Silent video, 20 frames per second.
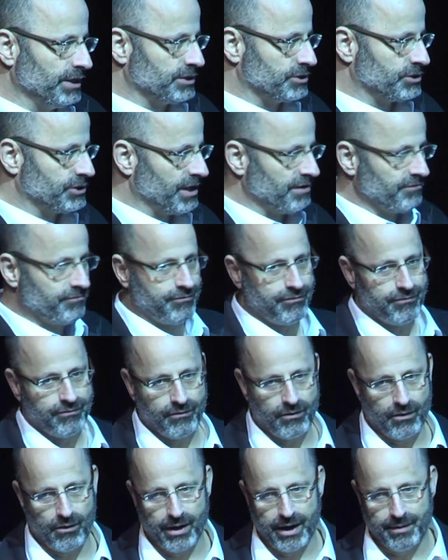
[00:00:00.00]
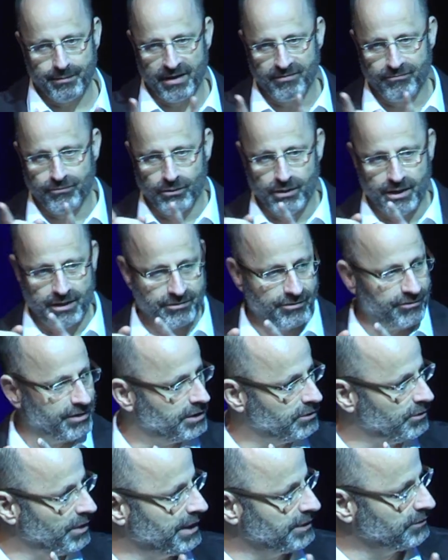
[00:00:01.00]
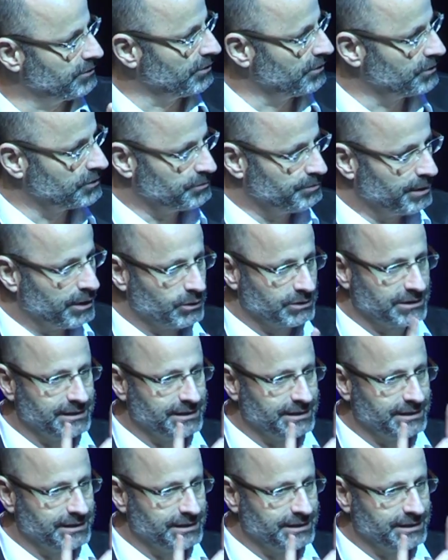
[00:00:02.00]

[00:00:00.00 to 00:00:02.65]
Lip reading: I fooling Jeff or am I fooling the regulators?